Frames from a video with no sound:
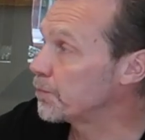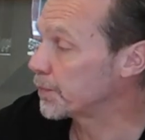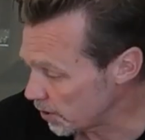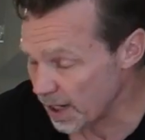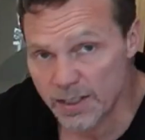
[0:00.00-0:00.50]

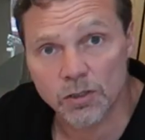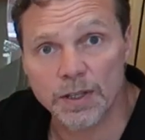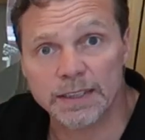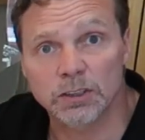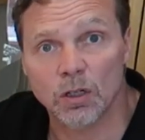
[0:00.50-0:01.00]
So yeah, so
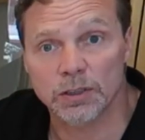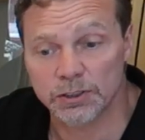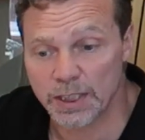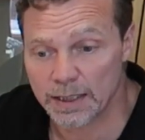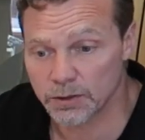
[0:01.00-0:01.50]
that's all the
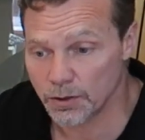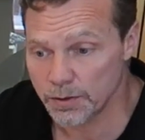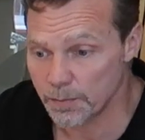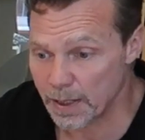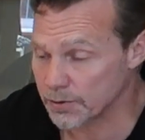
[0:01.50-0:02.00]
stack
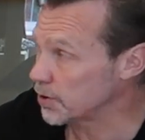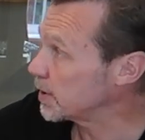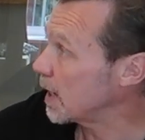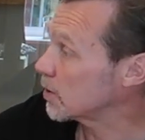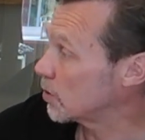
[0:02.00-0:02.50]
done, the battery
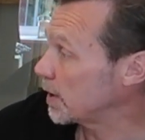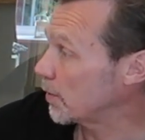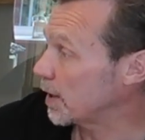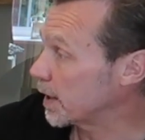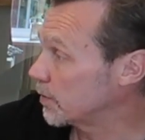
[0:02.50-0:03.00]
stack. So now
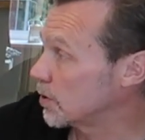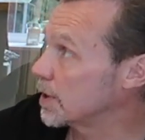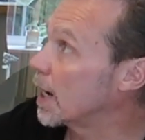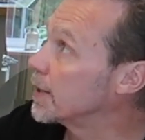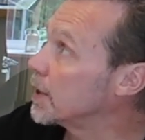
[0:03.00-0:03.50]
that gives us
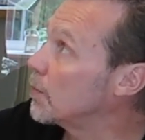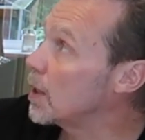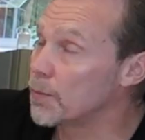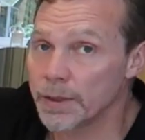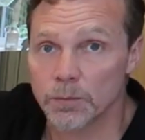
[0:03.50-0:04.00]
an idea
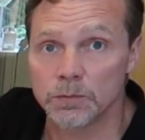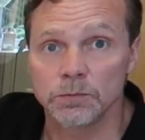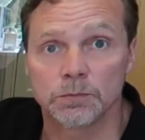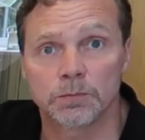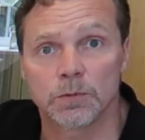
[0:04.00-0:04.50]
where we can
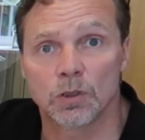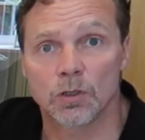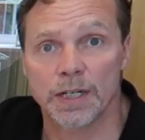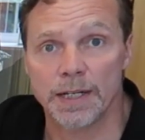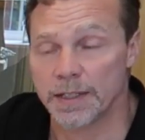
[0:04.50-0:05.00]

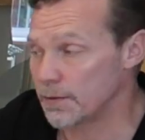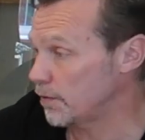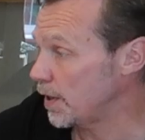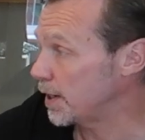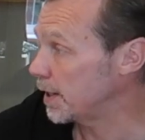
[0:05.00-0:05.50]
locate the
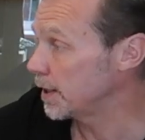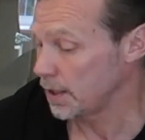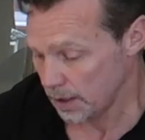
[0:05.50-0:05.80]
inverter.